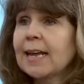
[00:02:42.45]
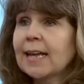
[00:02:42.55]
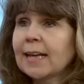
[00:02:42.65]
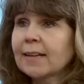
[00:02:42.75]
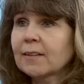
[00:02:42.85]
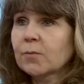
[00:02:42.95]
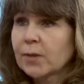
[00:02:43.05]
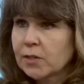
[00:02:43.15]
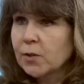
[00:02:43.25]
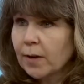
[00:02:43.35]
And
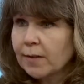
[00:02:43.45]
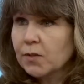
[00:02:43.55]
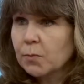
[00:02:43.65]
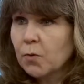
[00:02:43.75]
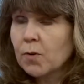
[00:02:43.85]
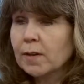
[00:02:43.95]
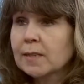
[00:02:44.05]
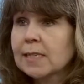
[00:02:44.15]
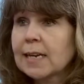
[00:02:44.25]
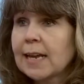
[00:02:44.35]
we do have
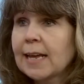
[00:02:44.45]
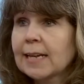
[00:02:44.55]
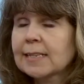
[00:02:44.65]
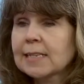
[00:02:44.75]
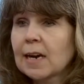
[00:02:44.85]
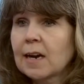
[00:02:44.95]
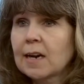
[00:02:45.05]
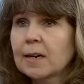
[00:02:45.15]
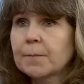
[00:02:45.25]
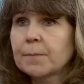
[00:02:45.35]
support at
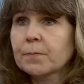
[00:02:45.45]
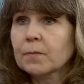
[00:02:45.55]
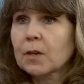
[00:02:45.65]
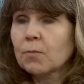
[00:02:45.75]
um,